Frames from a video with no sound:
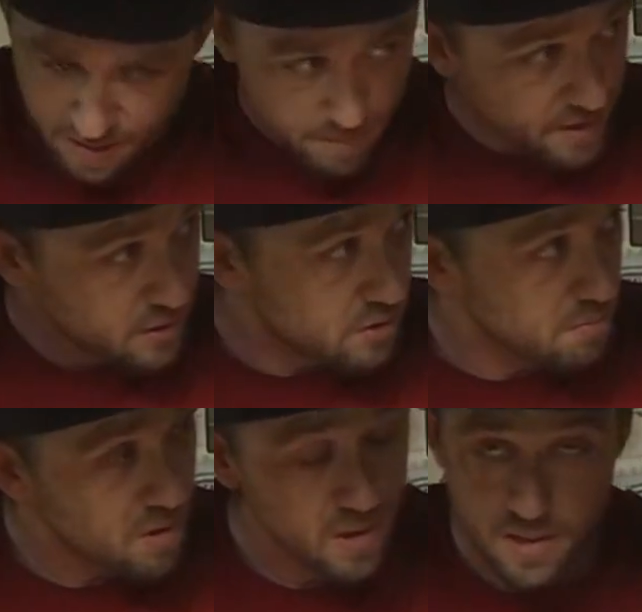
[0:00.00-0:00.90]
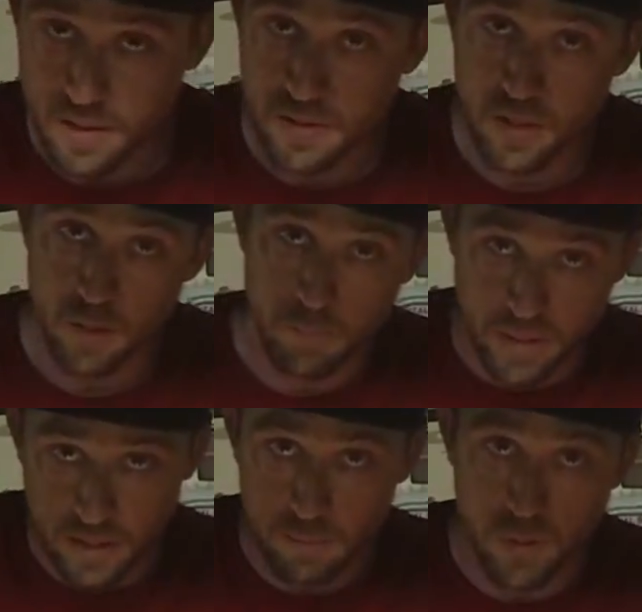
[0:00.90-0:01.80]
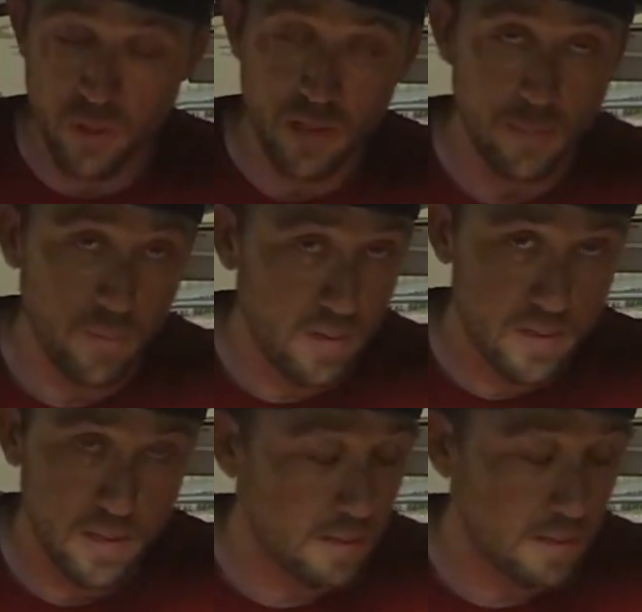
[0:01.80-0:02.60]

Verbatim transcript: make 2 marks on the tube, bend them both upwards, and